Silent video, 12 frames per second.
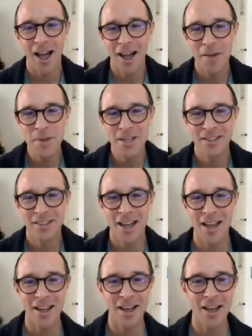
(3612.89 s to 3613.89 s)
I mean,
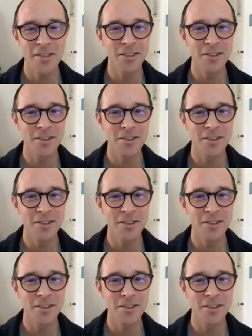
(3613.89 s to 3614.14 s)
I think